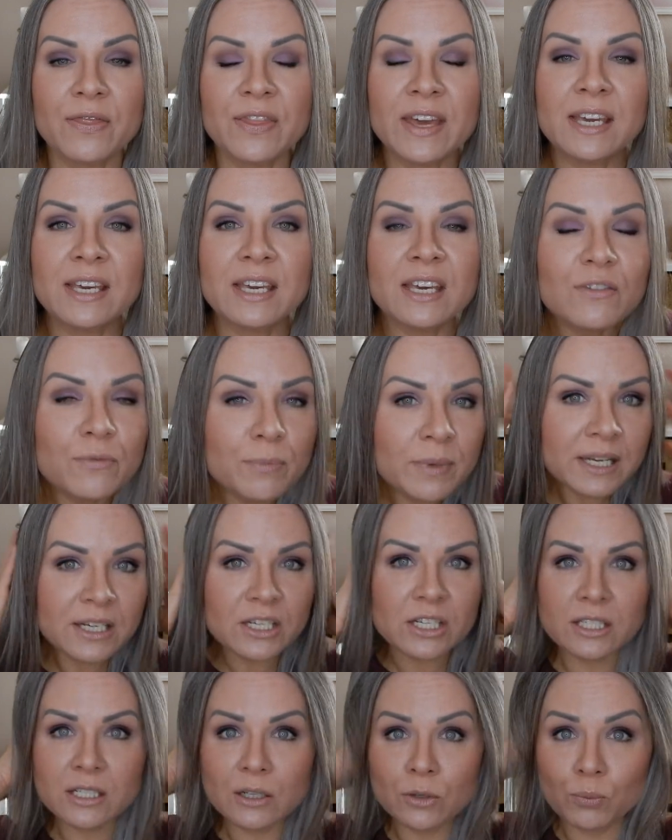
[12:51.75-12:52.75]
They give me
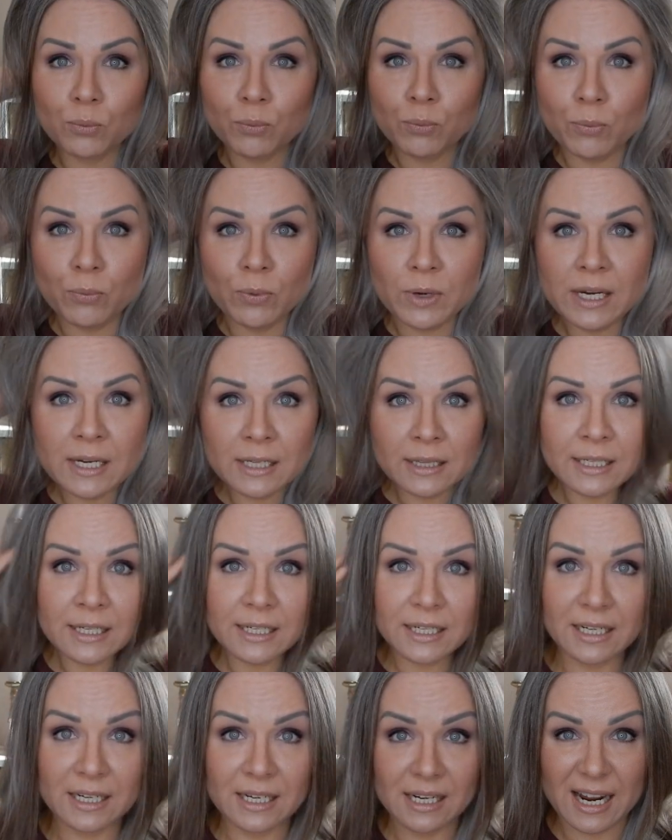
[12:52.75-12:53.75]
just a
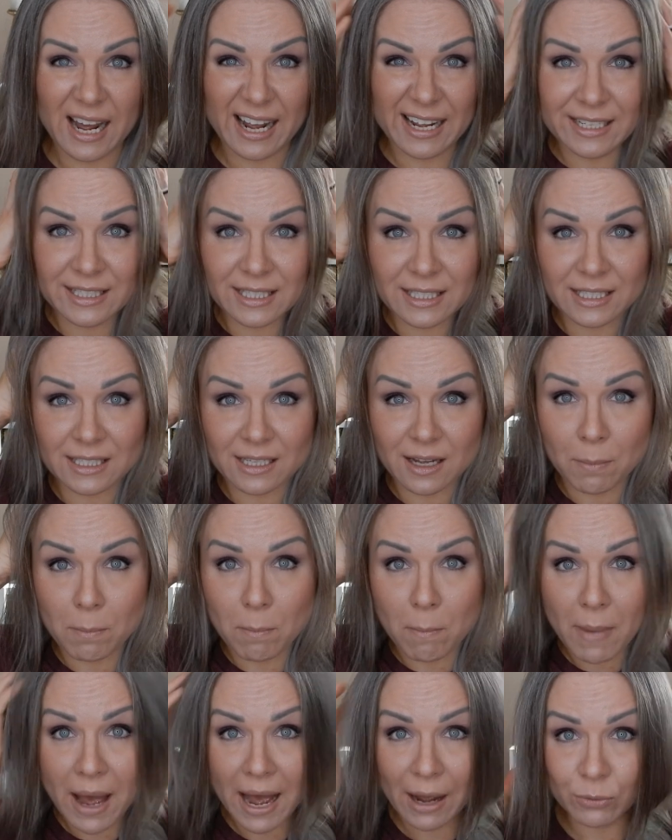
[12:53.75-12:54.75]
really nice
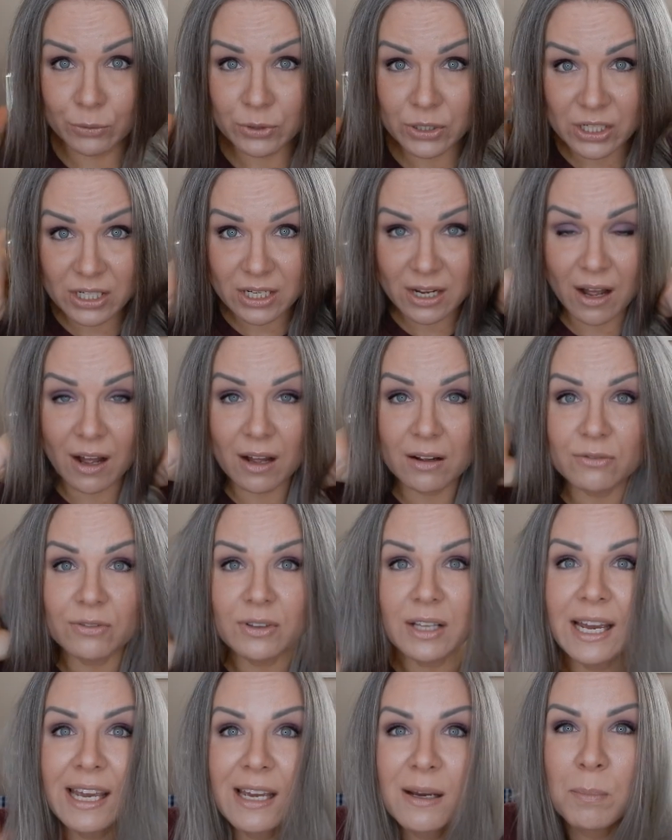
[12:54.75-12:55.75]
amount
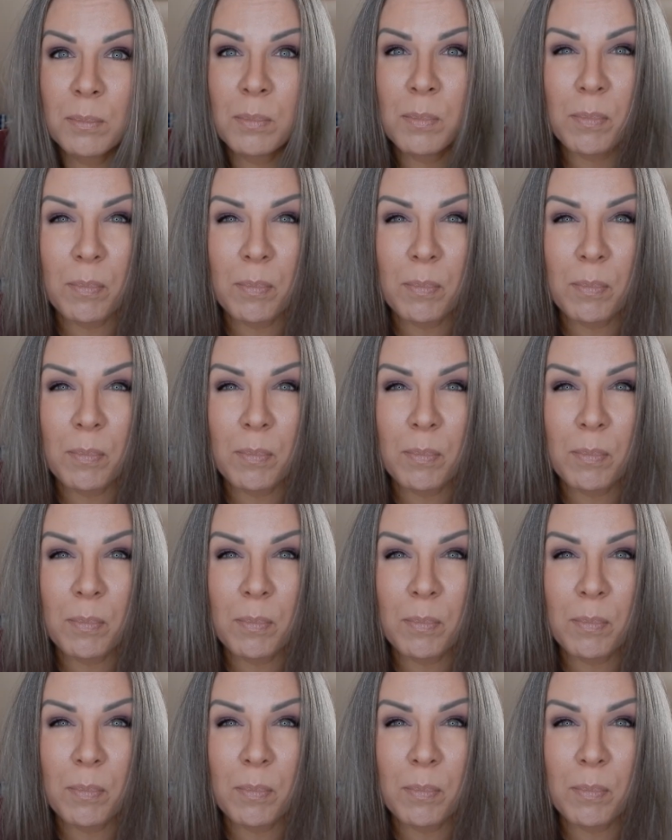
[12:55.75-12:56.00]
of like